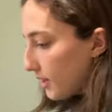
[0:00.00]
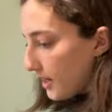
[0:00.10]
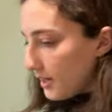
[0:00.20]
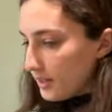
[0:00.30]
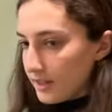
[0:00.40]

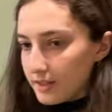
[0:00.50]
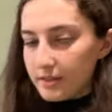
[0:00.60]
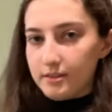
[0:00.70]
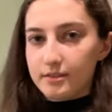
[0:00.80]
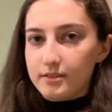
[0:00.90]
And yeah,
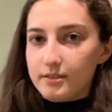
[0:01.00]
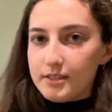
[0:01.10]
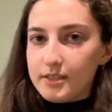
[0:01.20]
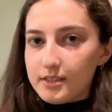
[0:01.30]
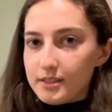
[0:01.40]

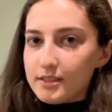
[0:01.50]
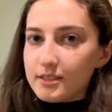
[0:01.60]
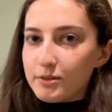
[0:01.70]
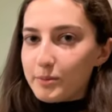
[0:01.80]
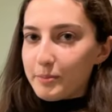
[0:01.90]
this is a
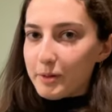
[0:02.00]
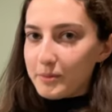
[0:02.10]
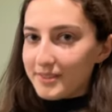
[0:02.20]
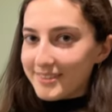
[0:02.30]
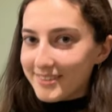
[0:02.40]
single room and apartment.